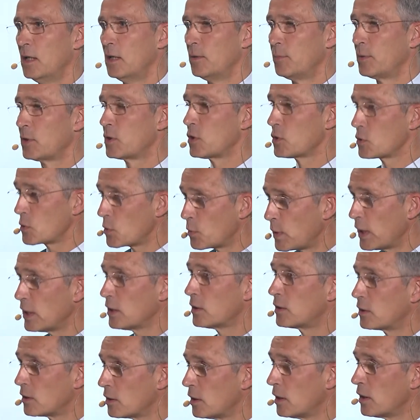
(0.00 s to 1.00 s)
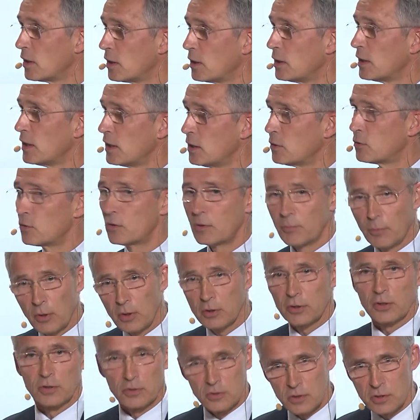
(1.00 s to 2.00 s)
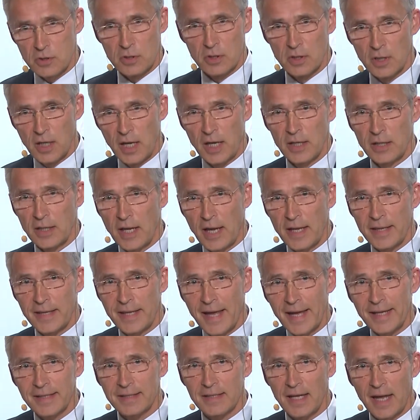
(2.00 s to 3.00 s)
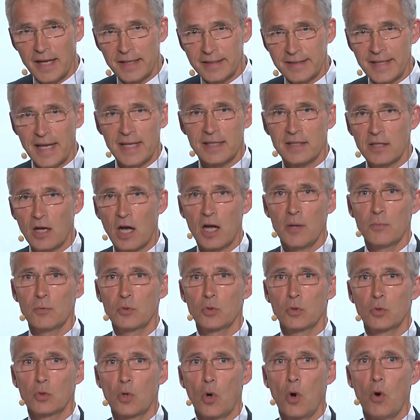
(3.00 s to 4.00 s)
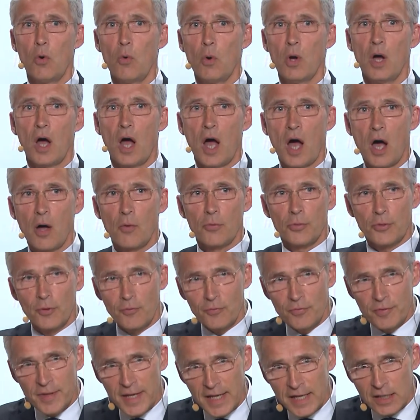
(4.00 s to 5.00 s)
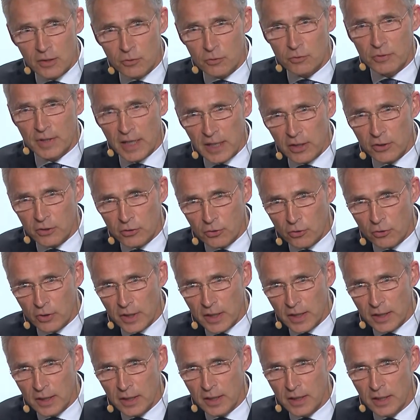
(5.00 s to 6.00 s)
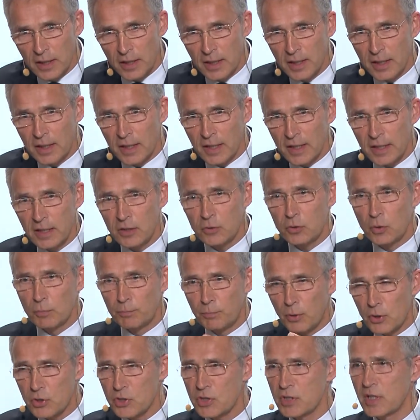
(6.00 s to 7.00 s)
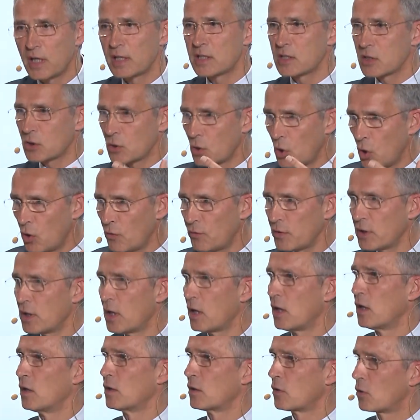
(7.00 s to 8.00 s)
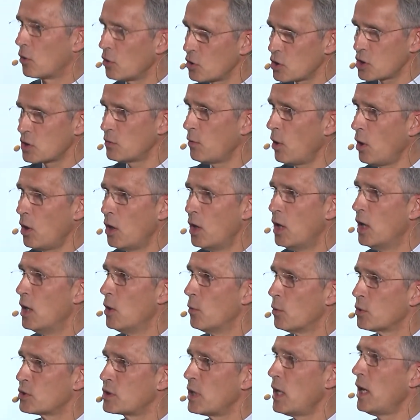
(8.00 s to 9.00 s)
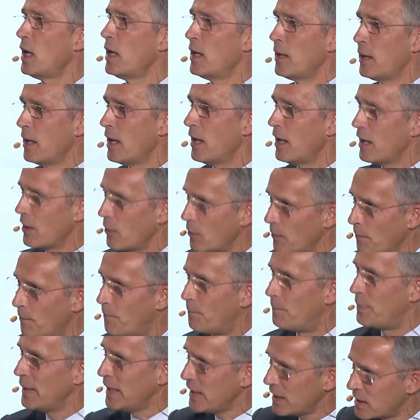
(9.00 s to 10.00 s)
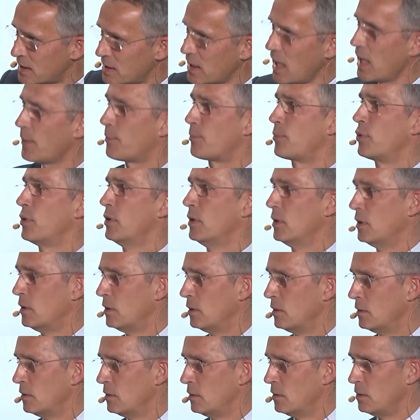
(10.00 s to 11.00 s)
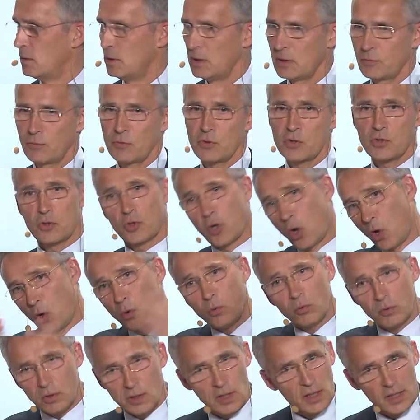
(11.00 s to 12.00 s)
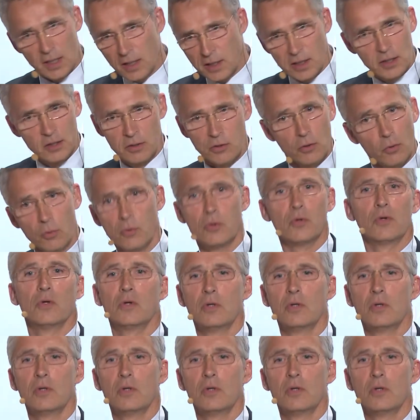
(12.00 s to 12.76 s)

because we went into the Balkans. And that, at that time, to go out of NATO territory into Bosnia-Herzegovina, Kosovo, was a big step. It was totally new.